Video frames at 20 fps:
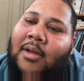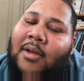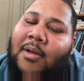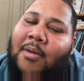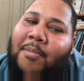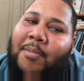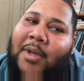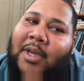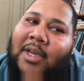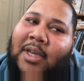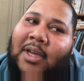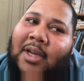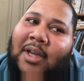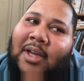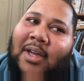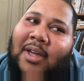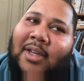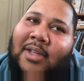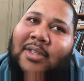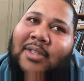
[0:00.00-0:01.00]

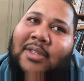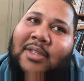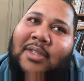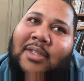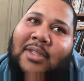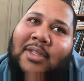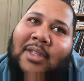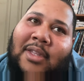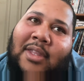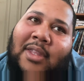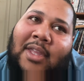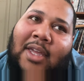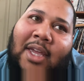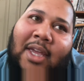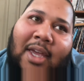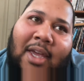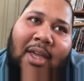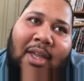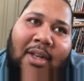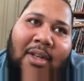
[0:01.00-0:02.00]
Because
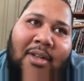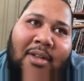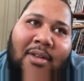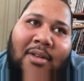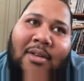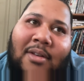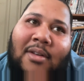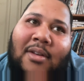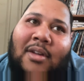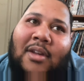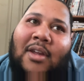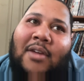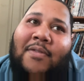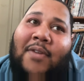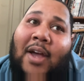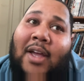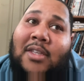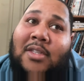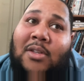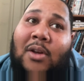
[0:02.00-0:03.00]
then if
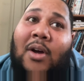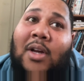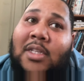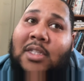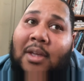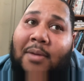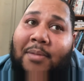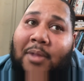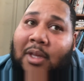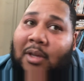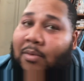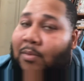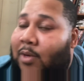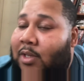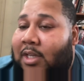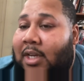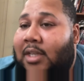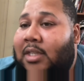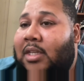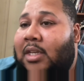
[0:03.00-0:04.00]
I saw something, which
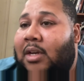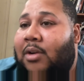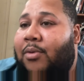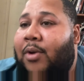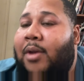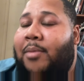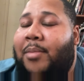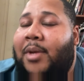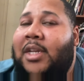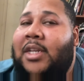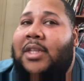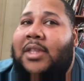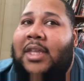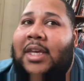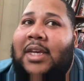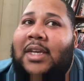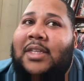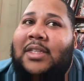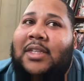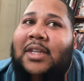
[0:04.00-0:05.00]
I see a great many
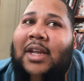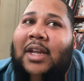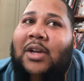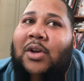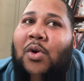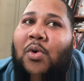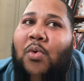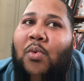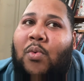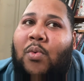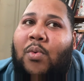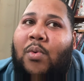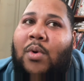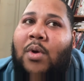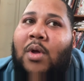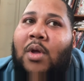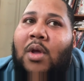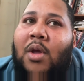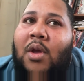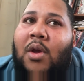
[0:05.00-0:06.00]
things that I don't
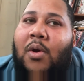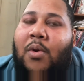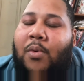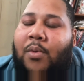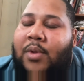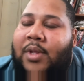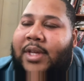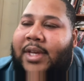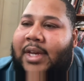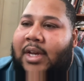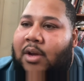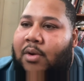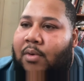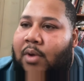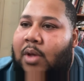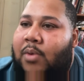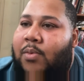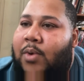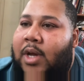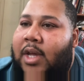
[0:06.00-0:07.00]
really
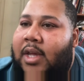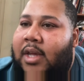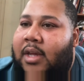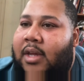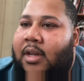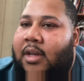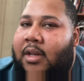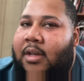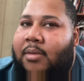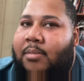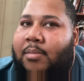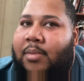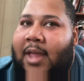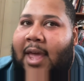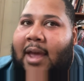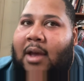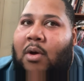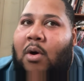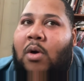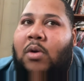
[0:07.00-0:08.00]
agree with in
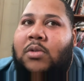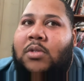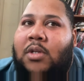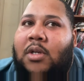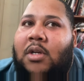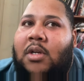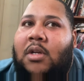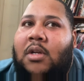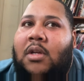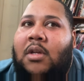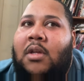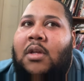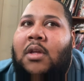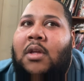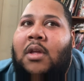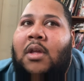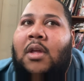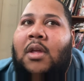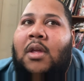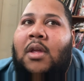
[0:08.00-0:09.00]
black culture,
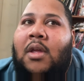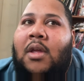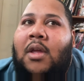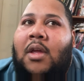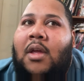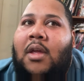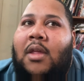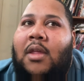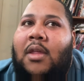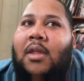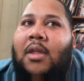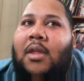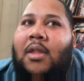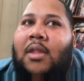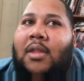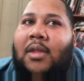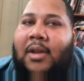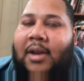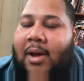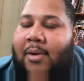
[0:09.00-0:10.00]

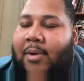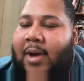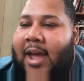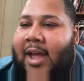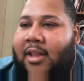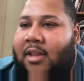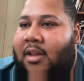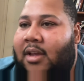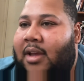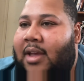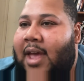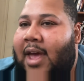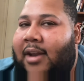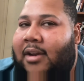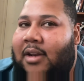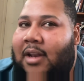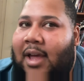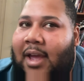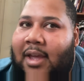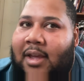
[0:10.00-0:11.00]
then I would have to kind of
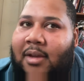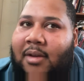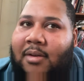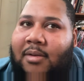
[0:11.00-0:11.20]
like